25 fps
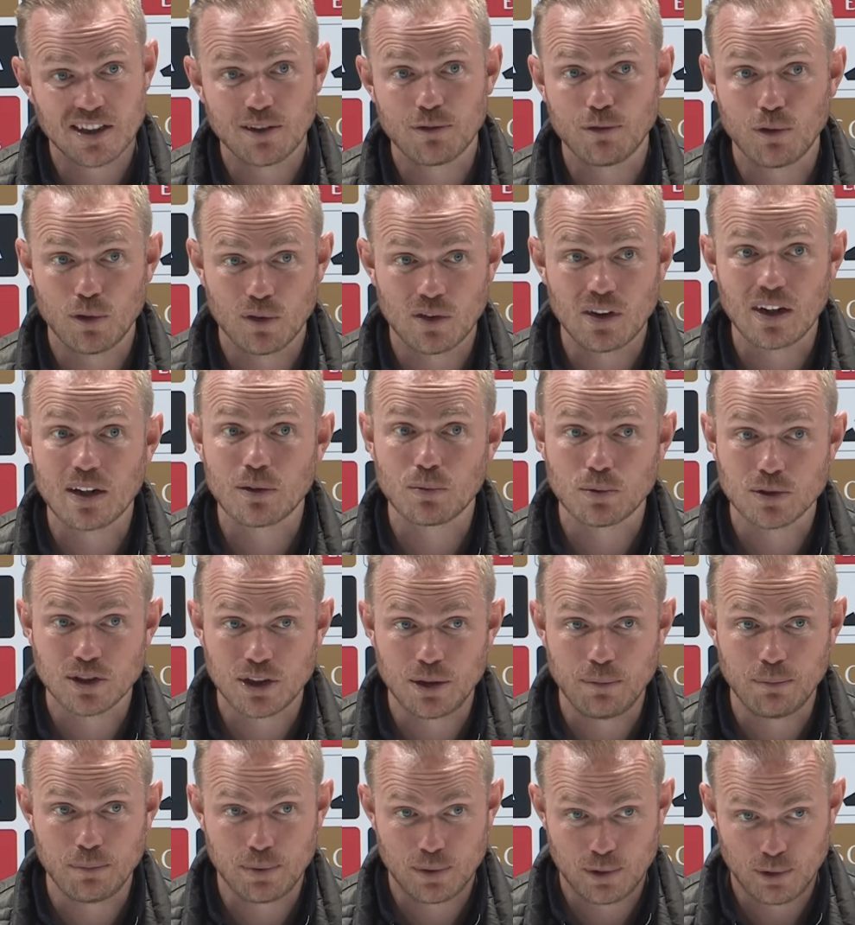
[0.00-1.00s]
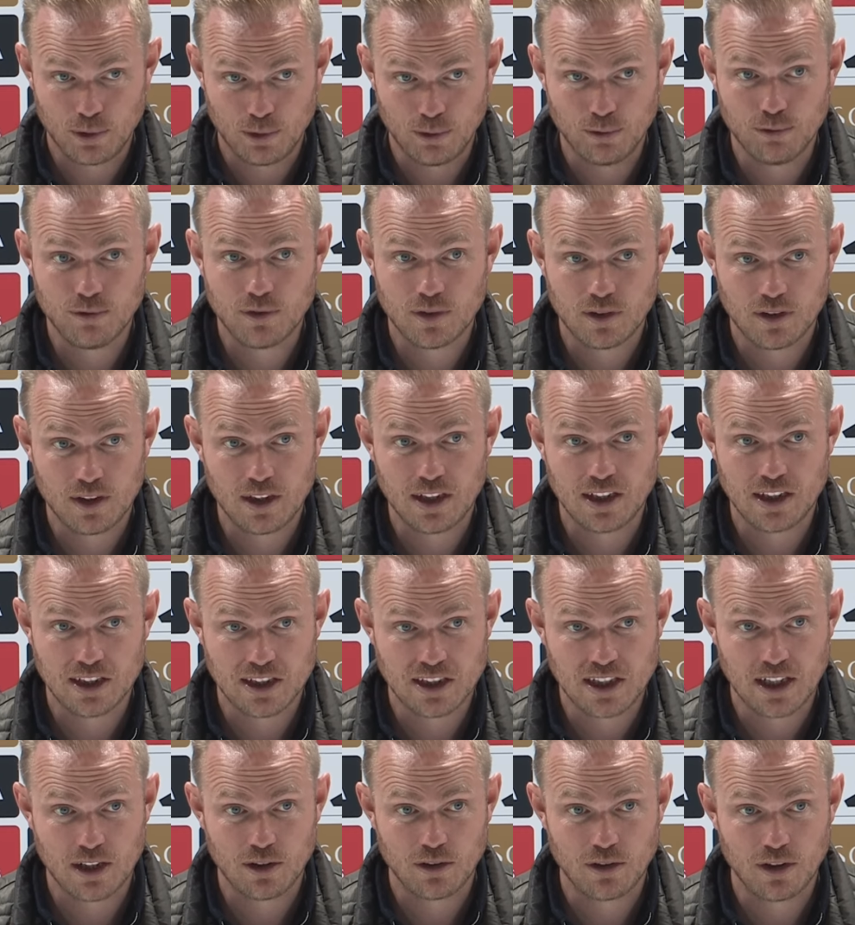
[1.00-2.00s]
I thought that was improved in the
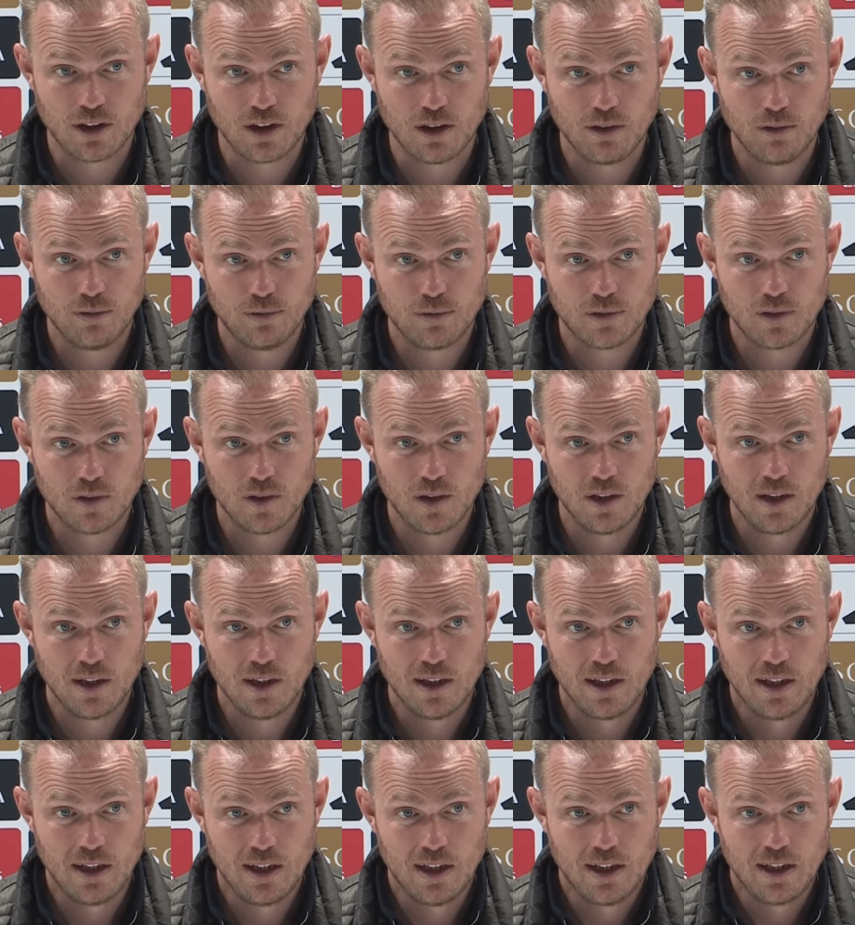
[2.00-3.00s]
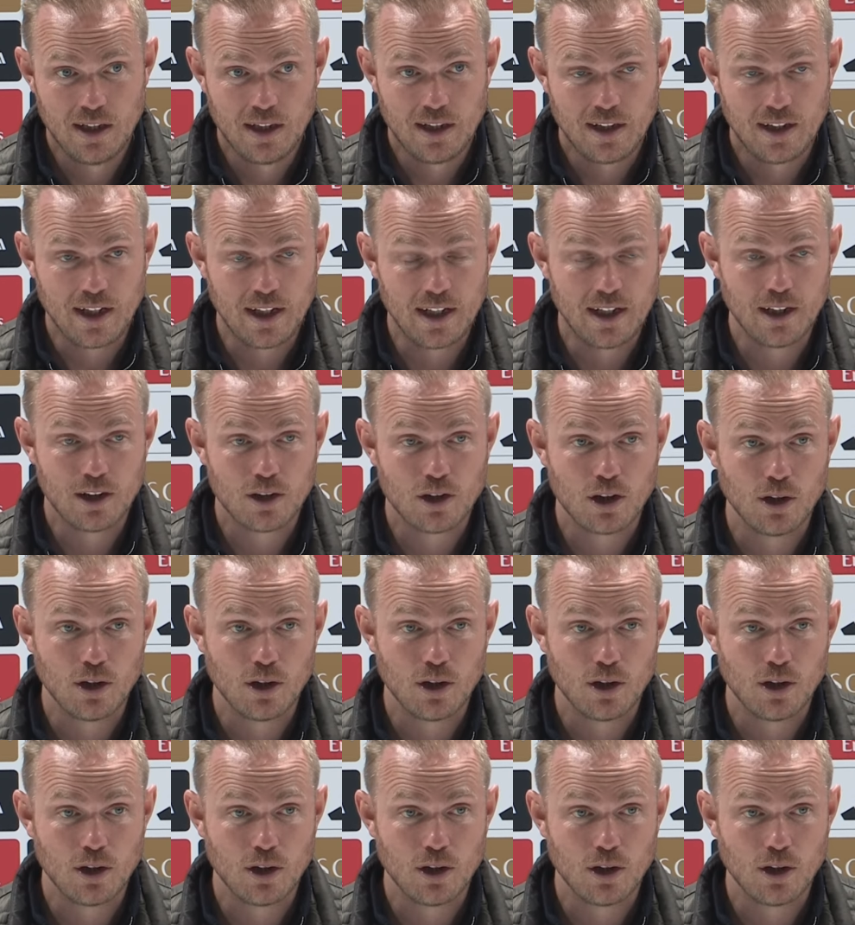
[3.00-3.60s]
second half. Then it